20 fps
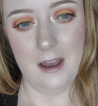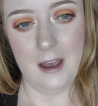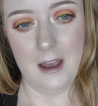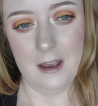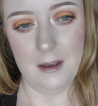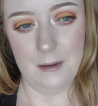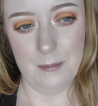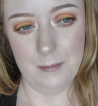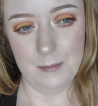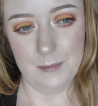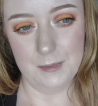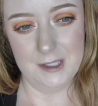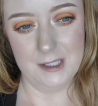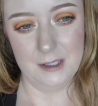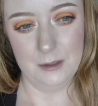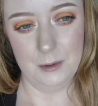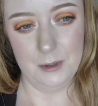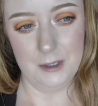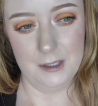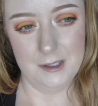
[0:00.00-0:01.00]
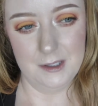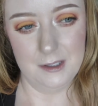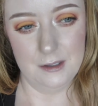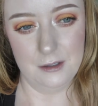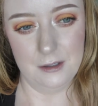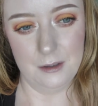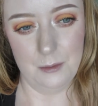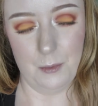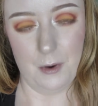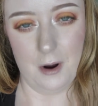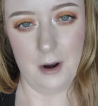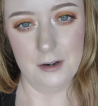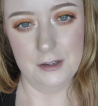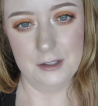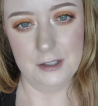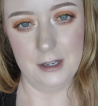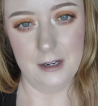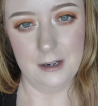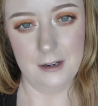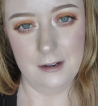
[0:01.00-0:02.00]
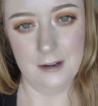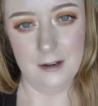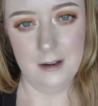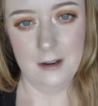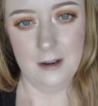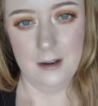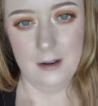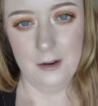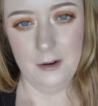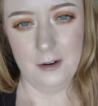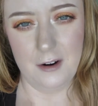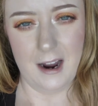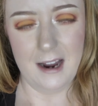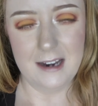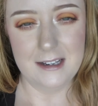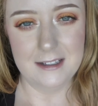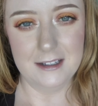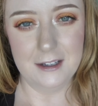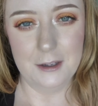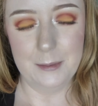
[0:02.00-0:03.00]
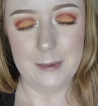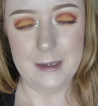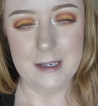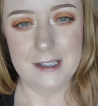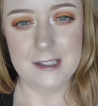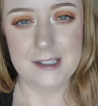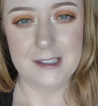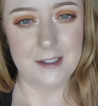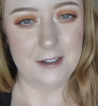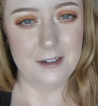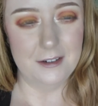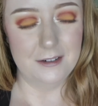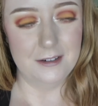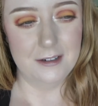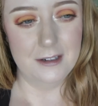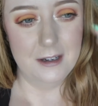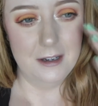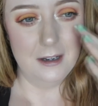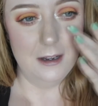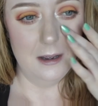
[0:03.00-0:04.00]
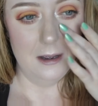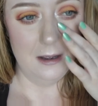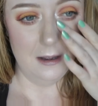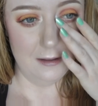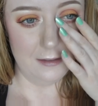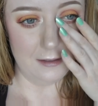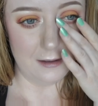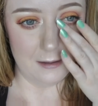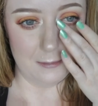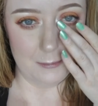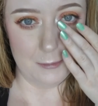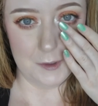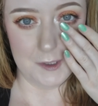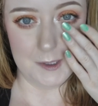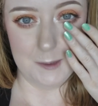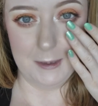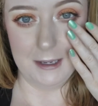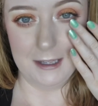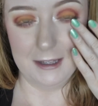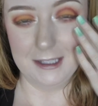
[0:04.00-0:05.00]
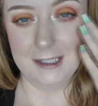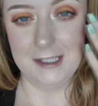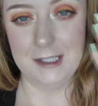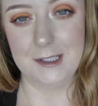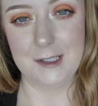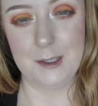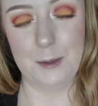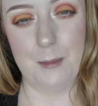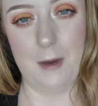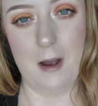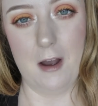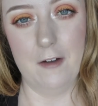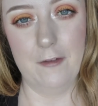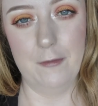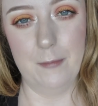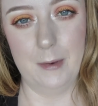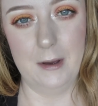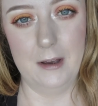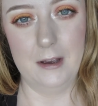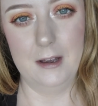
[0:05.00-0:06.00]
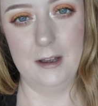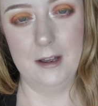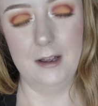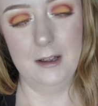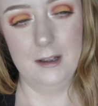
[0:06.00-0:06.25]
Um, so we stood and watched and cried a little bit, so I think most of my glitter's come off, but